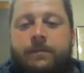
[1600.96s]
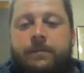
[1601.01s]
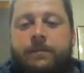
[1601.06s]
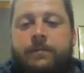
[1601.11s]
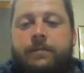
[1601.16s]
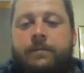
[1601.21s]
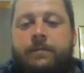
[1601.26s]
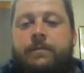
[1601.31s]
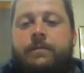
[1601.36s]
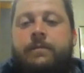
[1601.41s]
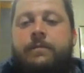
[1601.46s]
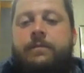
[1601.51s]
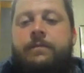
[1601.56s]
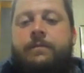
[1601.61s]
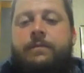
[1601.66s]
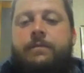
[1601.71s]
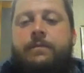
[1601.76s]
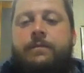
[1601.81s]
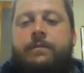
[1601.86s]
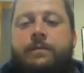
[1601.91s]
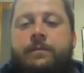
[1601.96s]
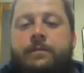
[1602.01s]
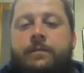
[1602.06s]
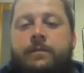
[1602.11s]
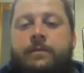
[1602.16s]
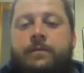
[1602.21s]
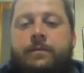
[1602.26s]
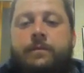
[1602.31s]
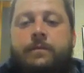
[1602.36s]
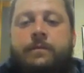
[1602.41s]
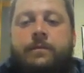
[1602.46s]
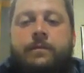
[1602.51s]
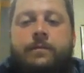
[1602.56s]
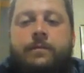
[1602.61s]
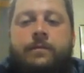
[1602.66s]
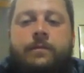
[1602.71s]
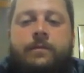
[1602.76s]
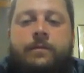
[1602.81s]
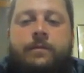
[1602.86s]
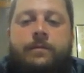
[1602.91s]

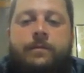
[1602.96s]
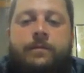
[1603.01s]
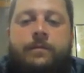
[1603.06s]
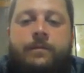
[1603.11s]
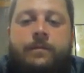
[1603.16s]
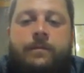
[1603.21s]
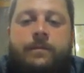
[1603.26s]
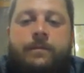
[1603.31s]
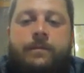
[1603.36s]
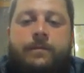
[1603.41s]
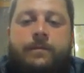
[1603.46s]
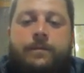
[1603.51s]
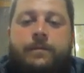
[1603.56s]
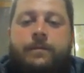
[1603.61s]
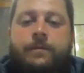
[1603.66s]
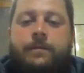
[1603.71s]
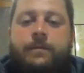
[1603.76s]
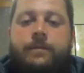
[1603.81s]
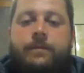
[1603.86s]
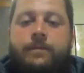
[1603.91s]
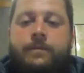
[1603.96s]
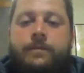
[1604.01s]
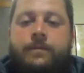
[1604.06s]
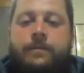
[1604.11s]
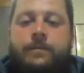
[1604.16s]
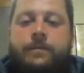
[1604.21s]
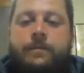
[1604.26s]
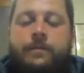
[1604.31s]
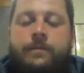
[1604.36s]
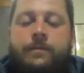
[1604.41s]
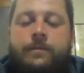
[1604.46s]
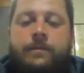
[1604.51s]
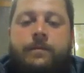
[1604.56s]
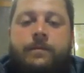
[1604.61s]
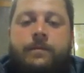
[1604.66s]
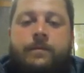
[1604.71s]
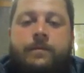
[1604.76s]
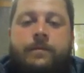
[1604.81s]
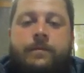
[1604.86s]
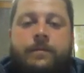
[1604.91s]

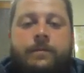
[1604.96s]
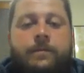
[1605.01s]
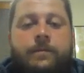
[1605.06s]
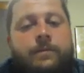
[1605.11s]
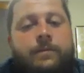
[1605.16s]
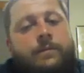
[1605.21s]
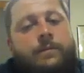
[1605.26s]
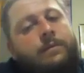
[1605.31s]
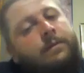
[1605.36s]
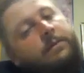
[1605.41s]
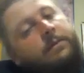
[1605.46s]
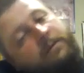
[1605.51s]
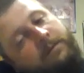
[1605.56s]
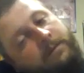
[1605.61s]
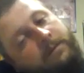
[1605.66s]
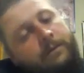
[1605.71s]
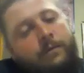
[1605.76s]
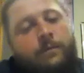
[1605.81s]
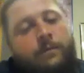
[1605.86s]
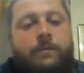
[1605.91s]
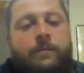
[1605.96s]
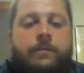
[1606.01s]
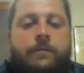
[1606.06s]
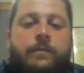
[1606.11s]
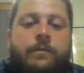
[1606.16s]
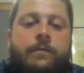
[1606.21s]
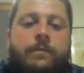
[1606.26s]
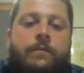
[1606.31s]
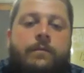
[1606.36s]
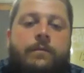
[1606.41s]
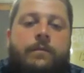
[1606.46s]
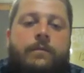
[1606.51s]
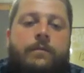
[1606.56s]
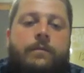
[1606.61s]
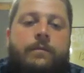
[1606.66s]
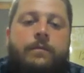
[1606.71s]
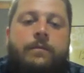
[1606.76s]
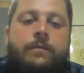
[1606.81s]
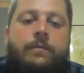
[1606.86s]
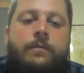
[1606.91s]

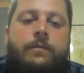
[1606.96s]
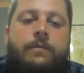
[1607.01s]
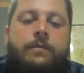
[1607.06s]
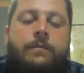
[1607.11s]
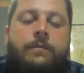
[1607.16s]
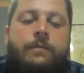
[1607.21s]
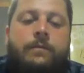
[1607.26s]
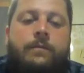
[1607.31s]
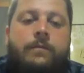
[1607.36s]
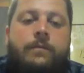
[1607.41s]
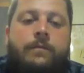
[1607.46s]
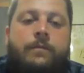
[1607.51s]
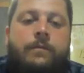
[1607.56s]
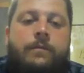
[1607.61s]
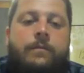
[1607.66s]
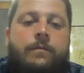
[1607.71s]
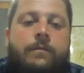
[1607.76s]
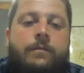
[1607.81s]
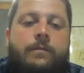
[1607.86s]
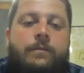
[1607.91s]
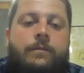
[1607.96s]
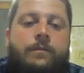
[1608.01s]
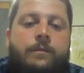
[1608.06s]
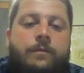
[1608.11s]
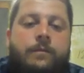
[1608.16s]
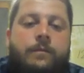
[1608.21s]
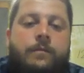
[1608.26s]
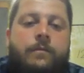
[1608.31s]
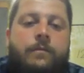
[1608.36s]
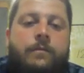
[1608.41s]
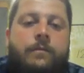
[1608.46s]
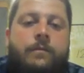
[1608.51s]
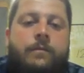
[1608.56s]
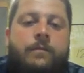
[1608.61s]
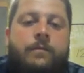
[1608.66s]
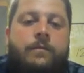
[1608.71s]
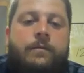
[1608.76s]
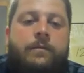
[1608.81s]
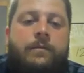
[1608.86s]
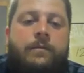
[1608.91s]
[no speech]